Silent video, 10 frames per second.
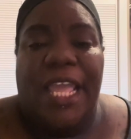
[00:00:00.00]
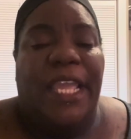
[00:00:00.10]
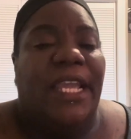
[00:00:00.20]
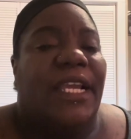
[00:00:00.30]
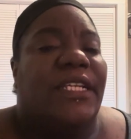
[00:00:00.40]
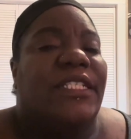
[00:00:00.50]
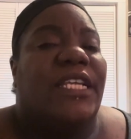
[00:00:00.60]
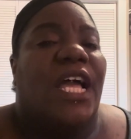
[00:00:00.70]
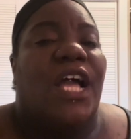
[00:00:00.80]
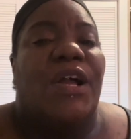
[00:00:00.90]
And
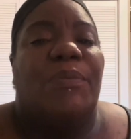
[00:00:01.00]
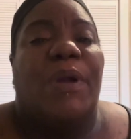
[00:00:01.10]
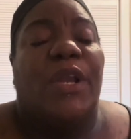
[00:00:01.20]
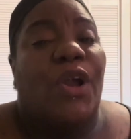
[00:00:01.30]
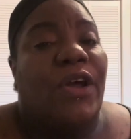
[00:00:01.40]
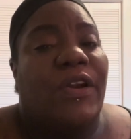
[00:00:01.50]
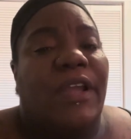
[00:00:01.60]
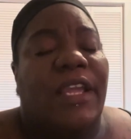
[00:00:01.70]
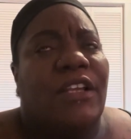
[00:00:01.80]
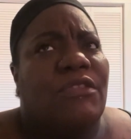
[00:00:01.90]
um, I got her
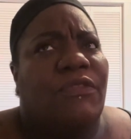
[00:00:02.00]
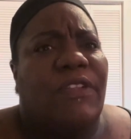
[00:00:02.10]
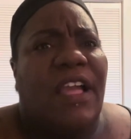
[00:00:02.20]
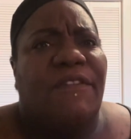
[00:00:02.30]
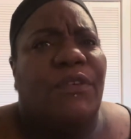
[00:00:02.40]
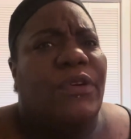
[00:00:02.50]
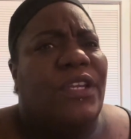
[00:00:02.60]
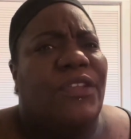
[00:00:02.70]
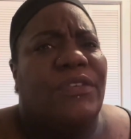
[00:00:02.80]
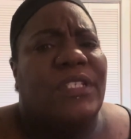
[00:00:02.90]
a hair so fly for
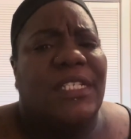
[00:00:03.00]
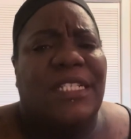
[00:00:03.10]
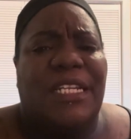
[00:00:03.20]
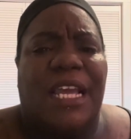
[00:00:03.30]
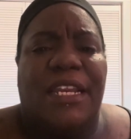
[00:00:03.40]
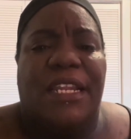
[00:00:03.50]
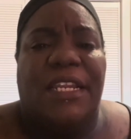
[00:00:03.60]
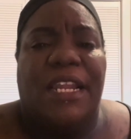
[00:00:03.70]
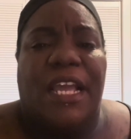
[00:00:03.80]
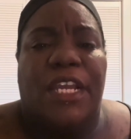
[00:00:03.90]
either
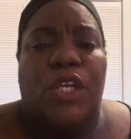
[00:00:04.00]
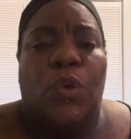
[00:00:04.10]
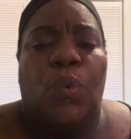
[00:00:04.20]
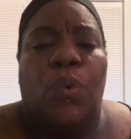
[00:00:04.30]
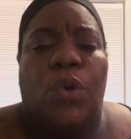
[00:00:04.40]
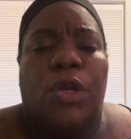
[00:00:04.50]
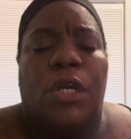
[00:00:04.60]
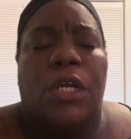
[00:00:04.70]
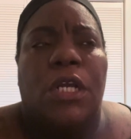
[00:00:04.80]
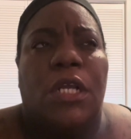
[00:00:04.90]
$69.99 or